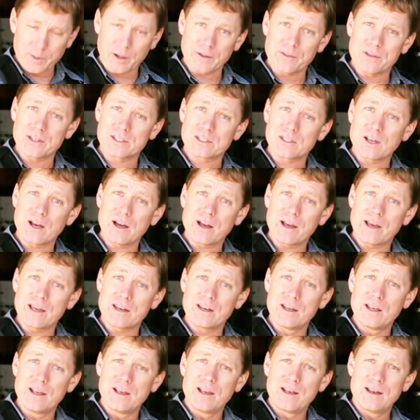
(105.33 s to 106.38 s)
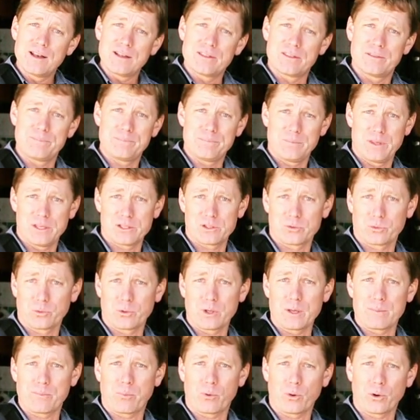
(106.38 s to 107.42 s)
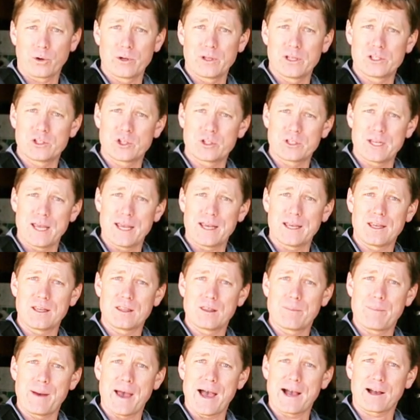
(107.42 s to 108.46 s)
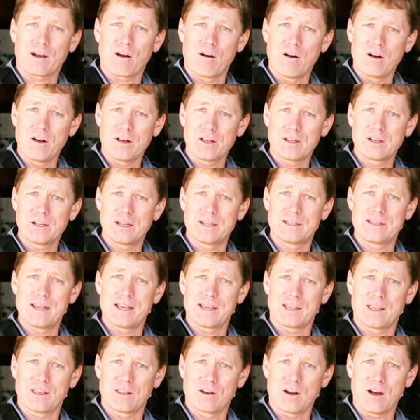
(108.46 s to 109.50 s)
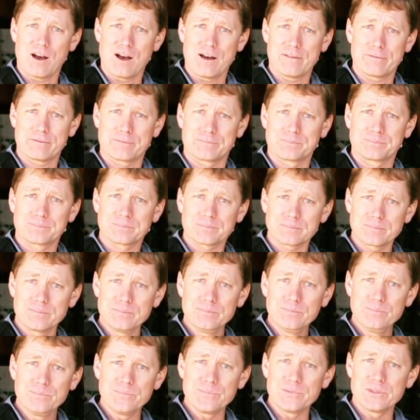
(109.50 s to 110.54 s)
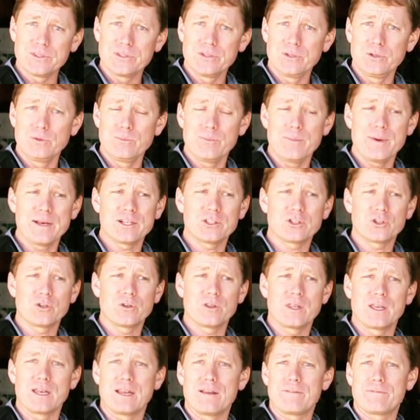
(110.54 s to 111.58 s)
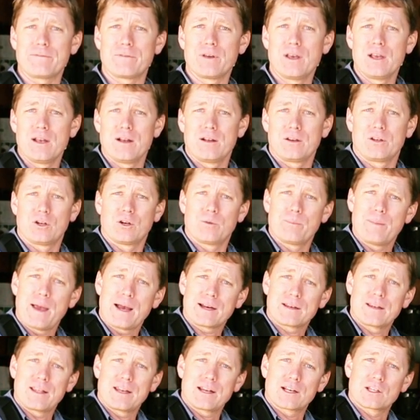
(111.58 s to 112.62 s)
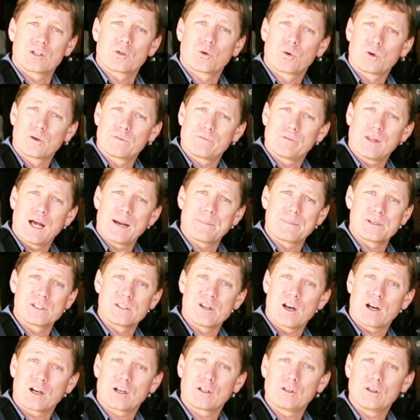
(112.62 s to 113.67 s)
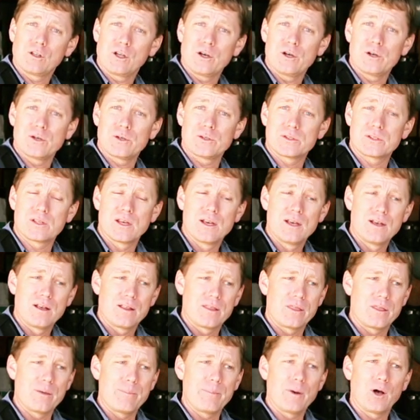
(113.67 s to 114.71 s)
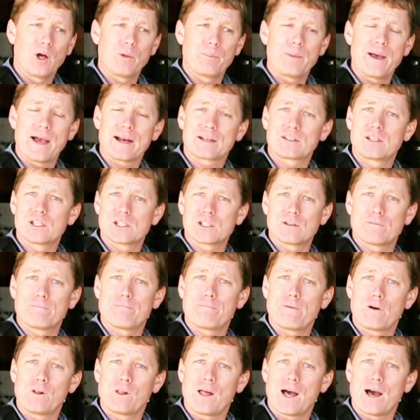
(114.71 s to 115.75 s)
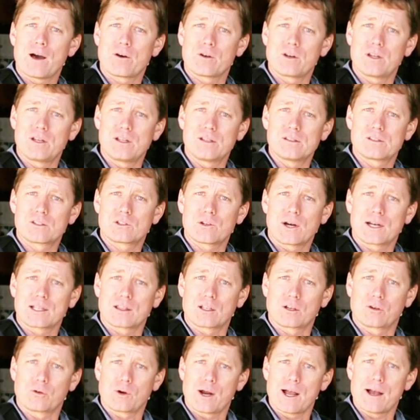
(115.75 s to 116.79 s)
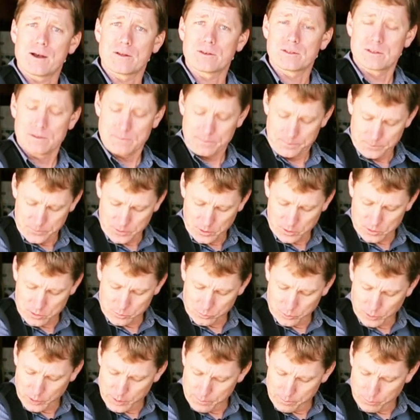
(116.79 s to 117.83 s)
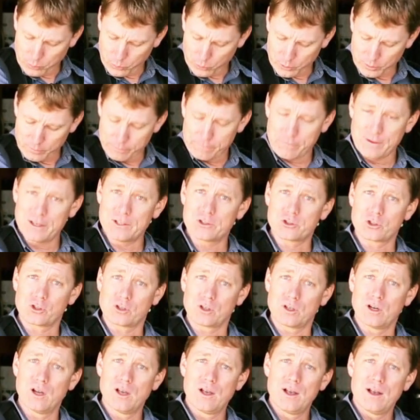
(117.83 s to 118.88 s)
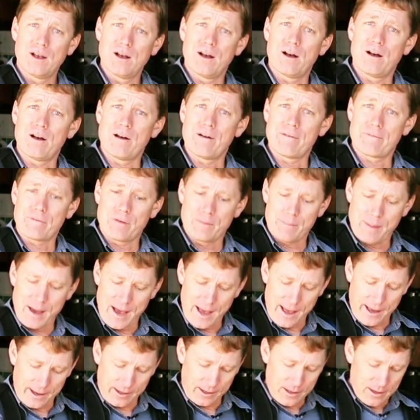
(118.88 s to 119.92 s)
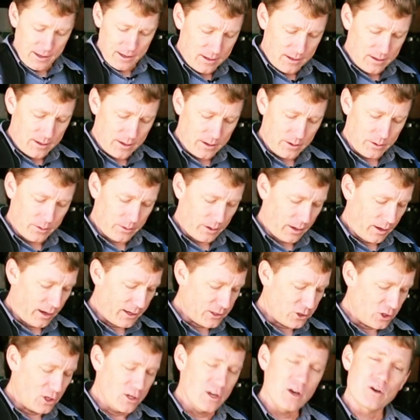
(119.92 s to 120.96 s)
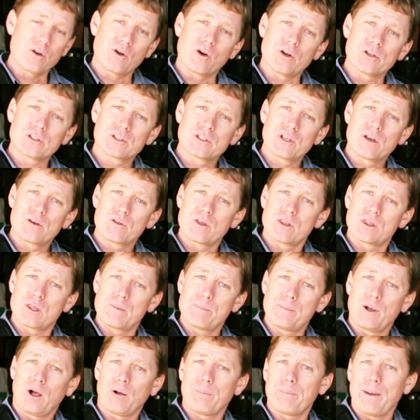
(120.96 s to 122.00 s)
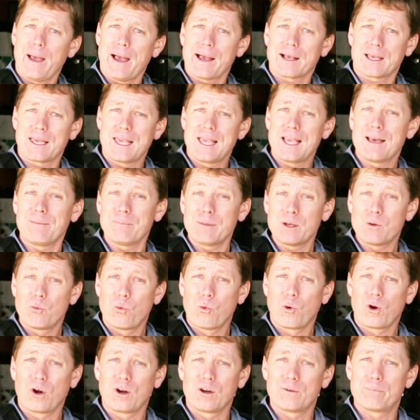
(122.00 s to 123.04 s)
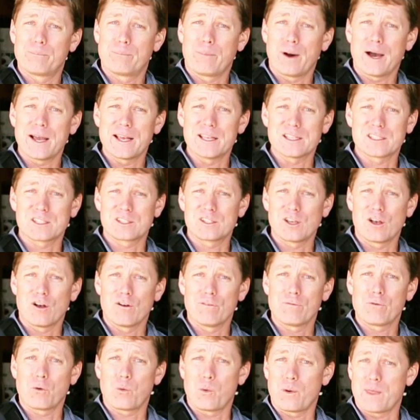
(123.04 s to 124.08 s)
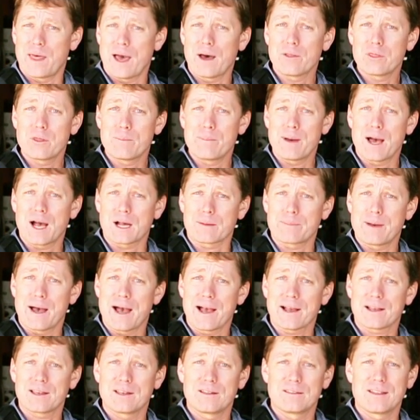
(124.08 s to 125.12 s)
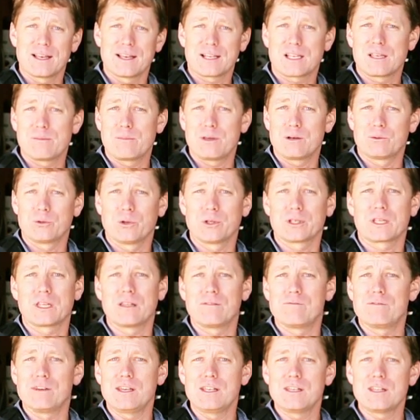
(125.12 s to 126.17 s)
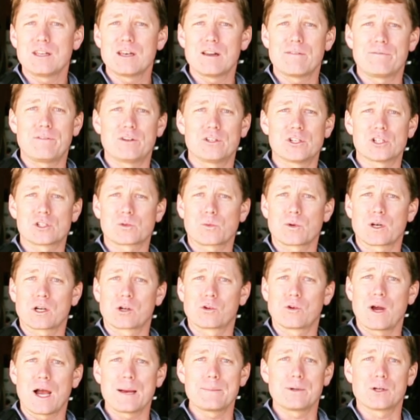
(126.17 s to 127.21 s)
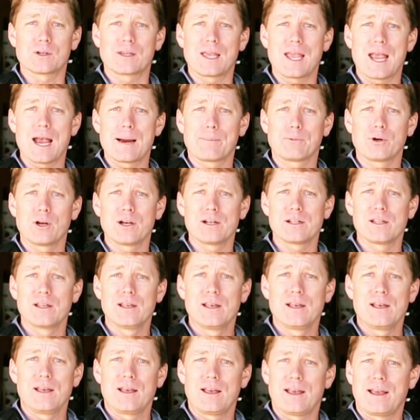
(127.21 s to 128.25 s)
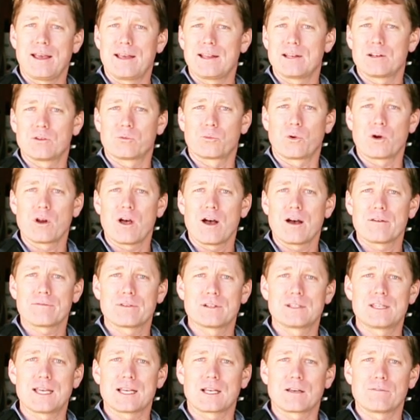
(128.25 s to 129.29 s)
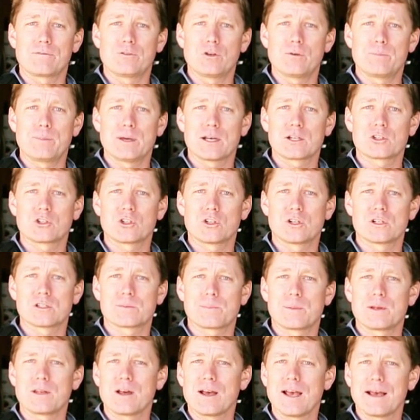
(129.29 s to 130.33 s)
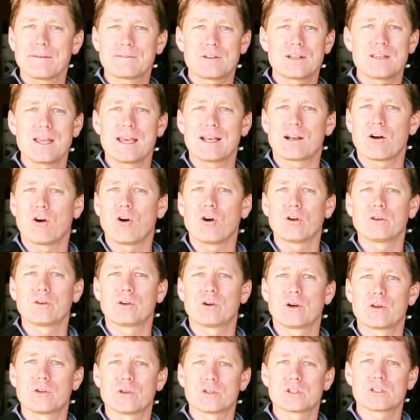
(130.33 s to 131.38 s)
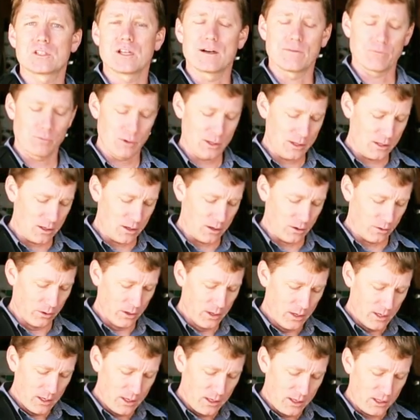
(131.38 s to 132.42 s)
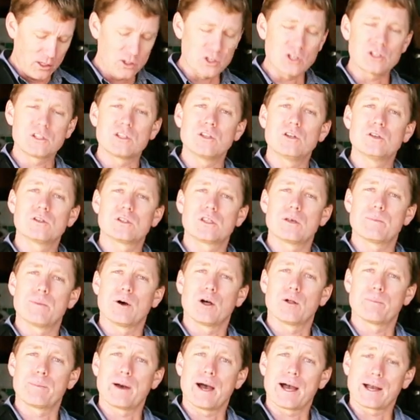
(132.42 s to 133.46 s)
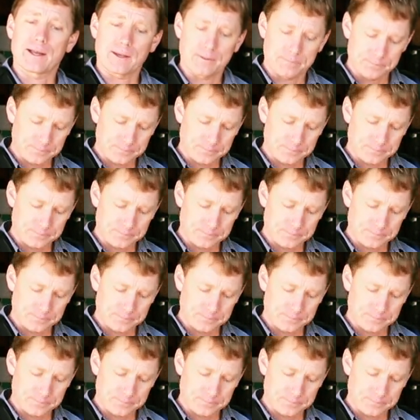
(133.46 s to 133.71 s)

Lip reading: on the side. This is really important as you're taking the pack on and taking it off to make sure that if your magnetic door flap is not closed, the belt pack doesn't fall out and strike the ground. So it's a really important feature of the bag. Now, I should note also that the belt pack can be worn by itself without the backpack. And that can be really convenient if you just want to grab your camera and run off and take a few pictures, but not have to take all your other stuff with you. You just use the belt pack.